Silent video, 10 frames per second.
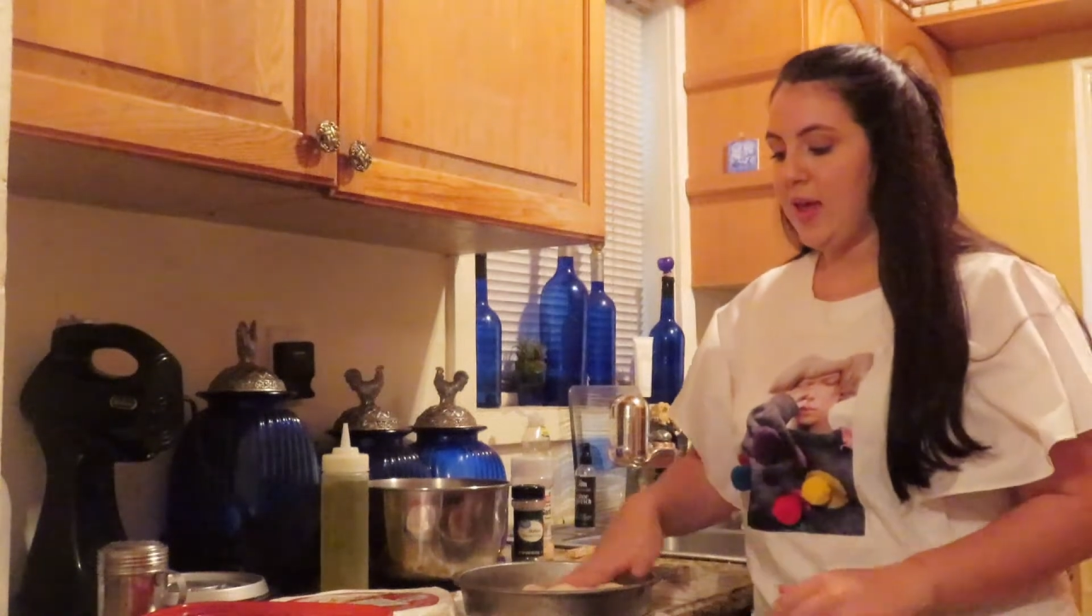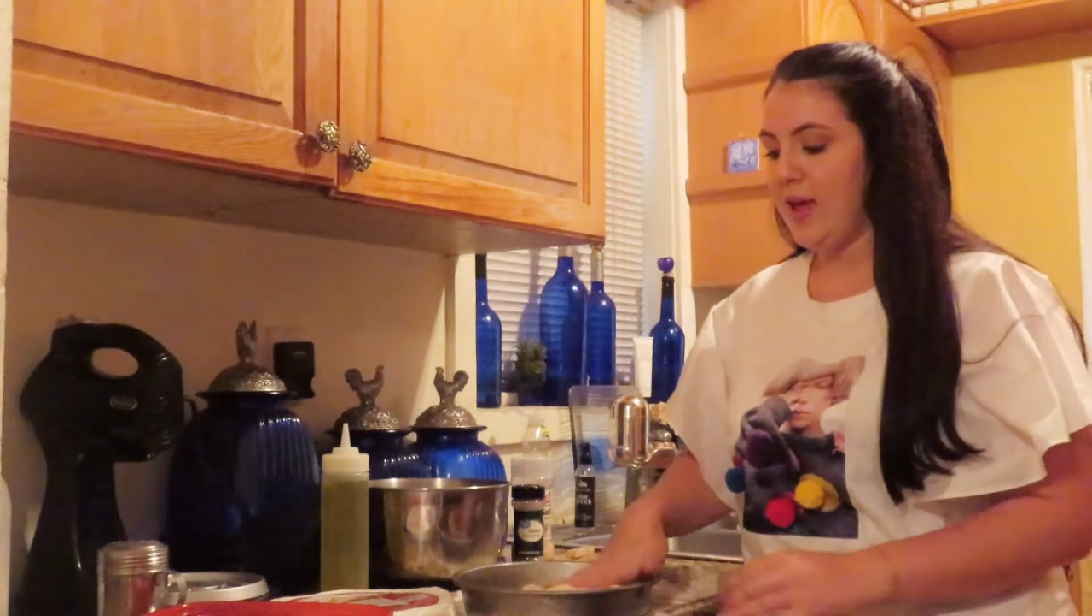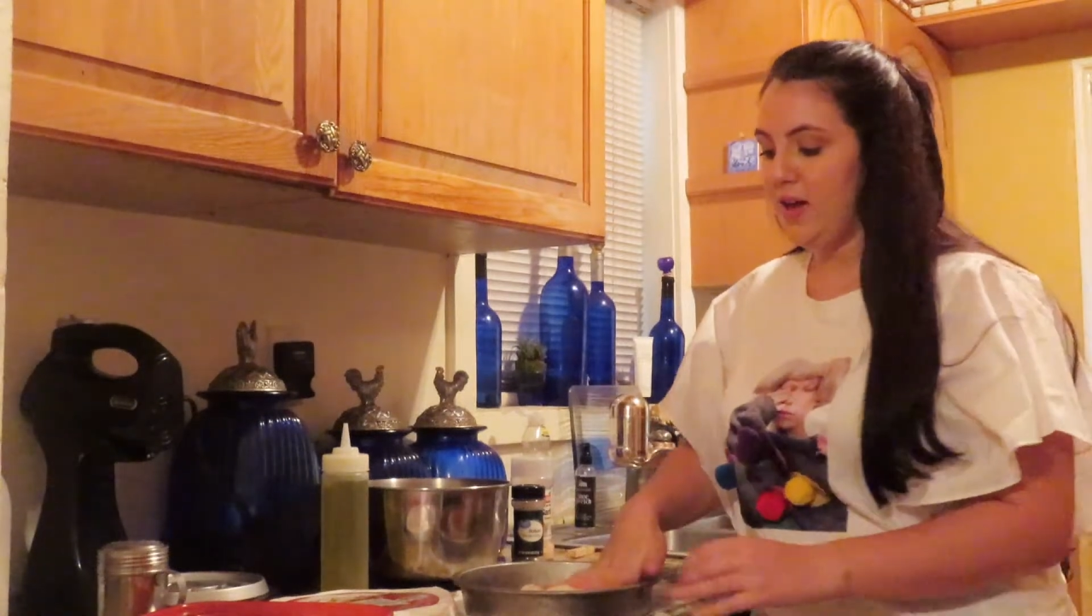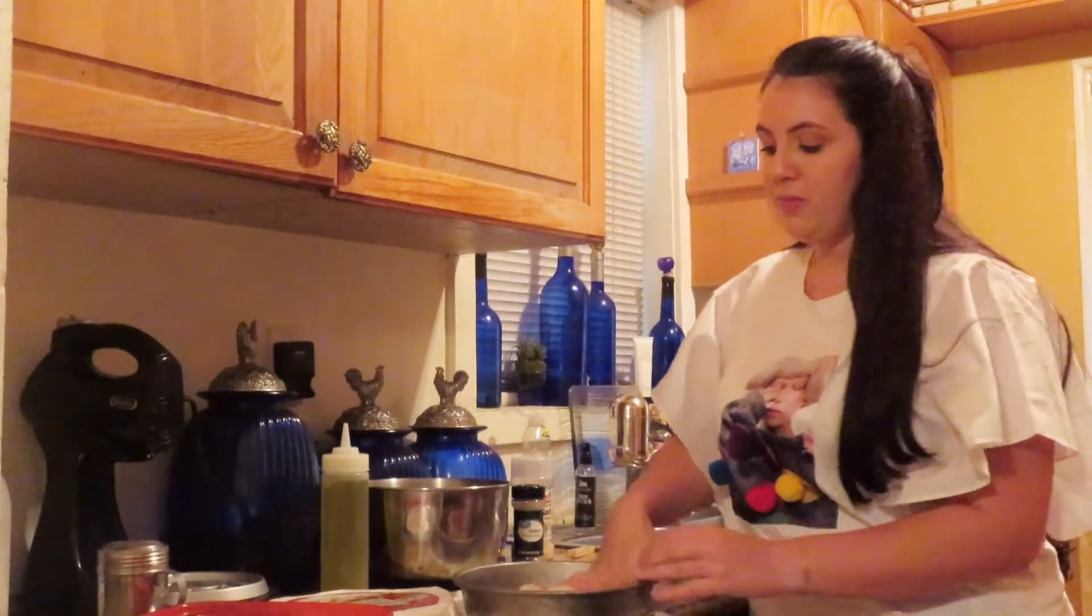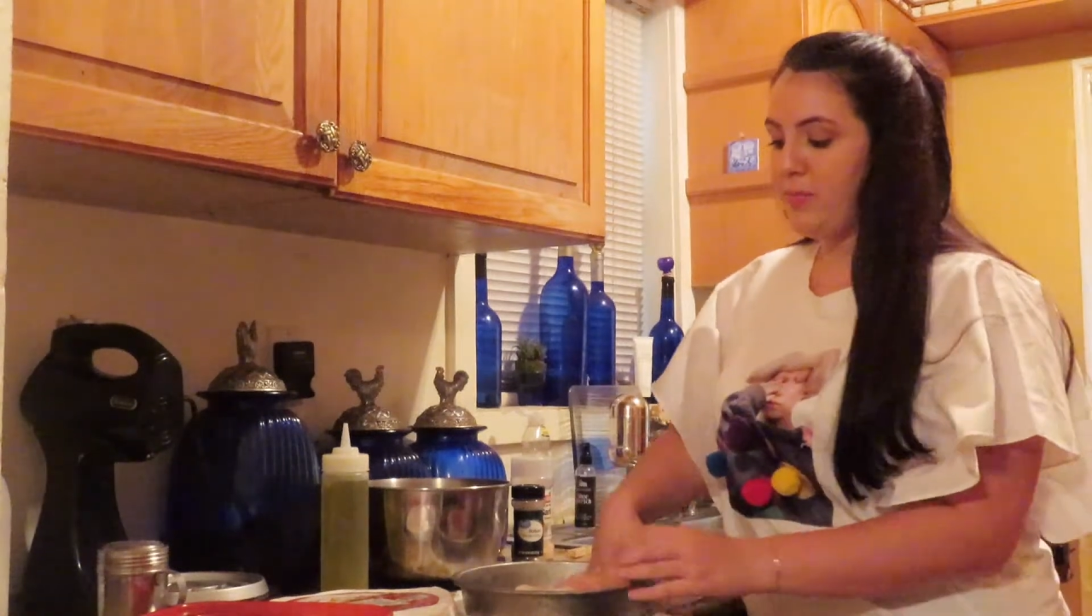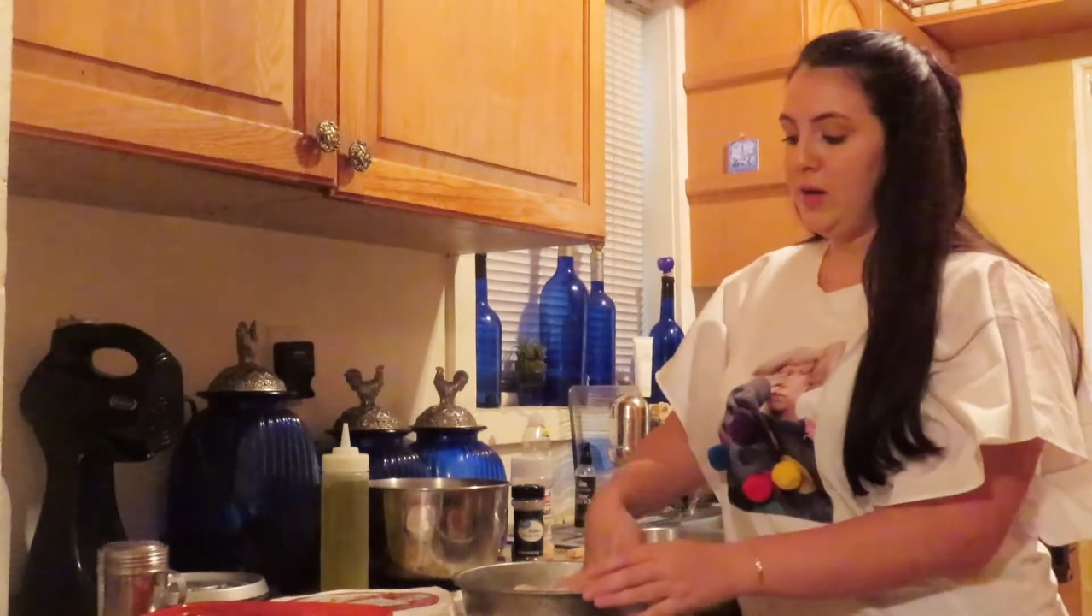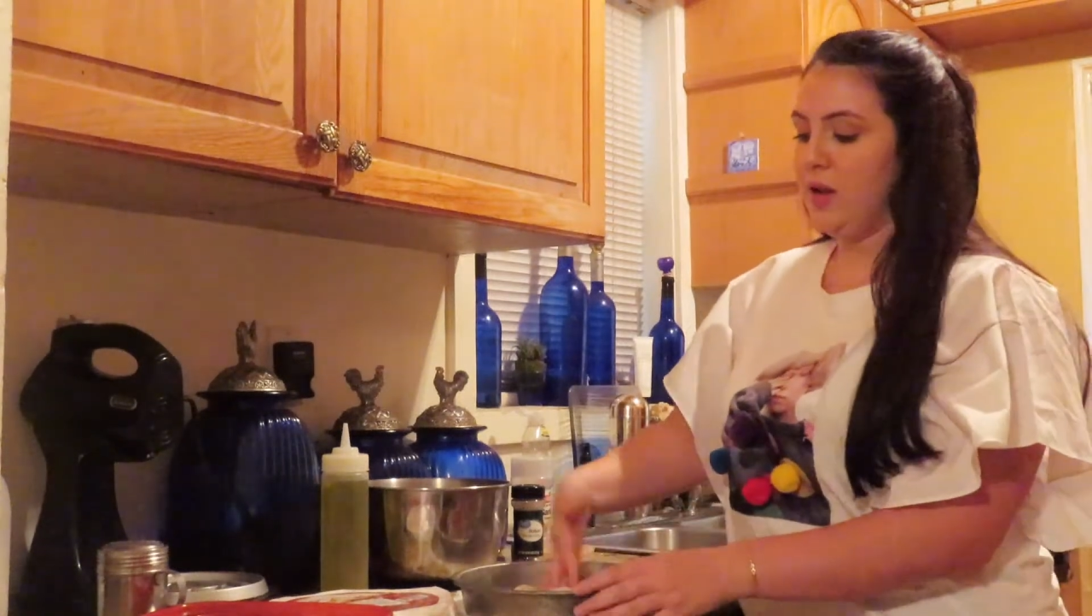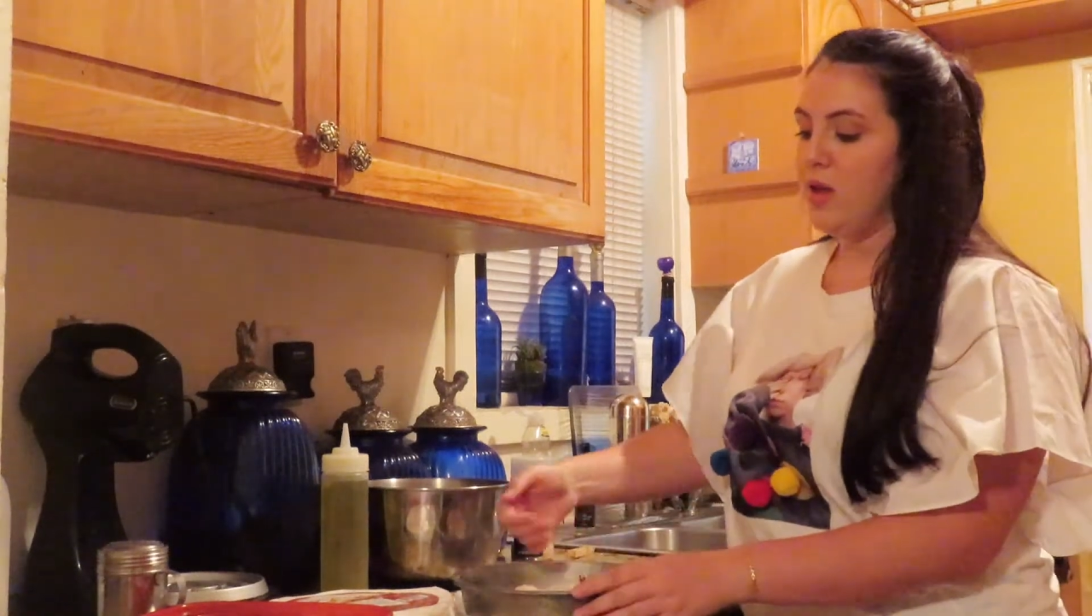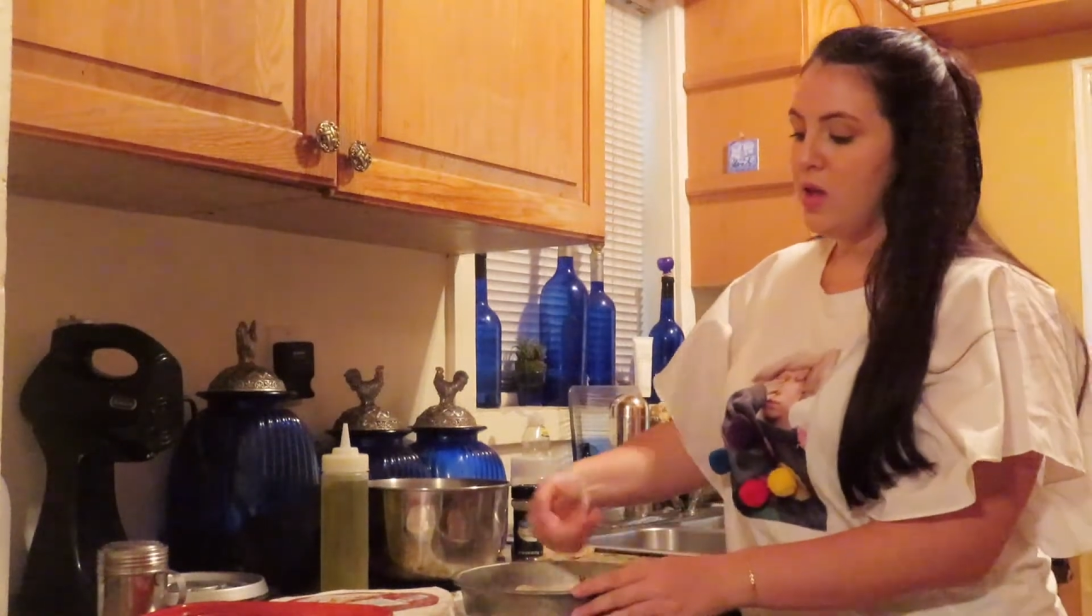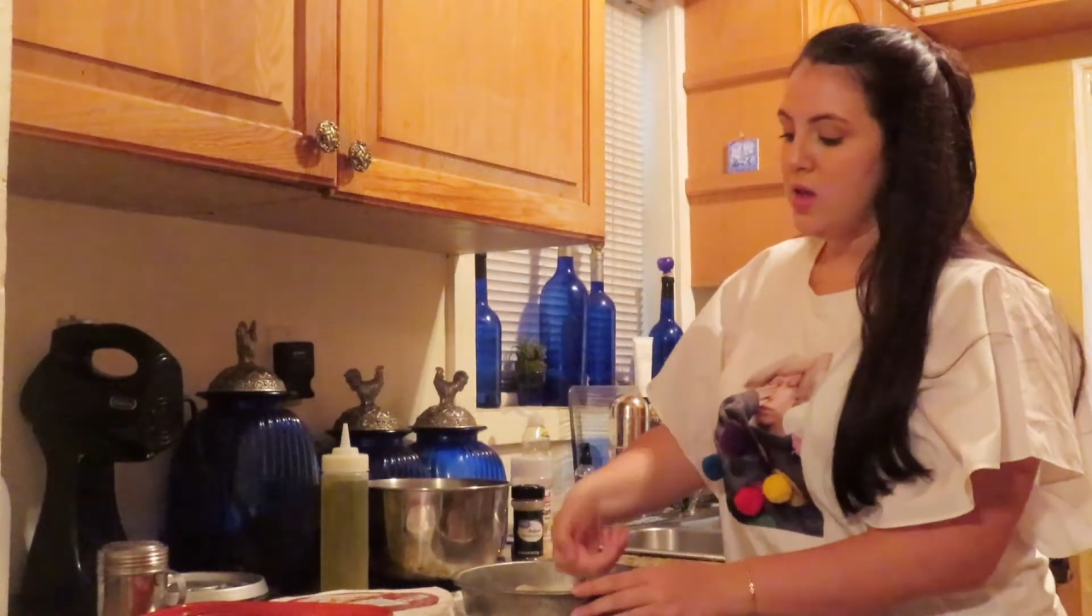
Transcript: can, but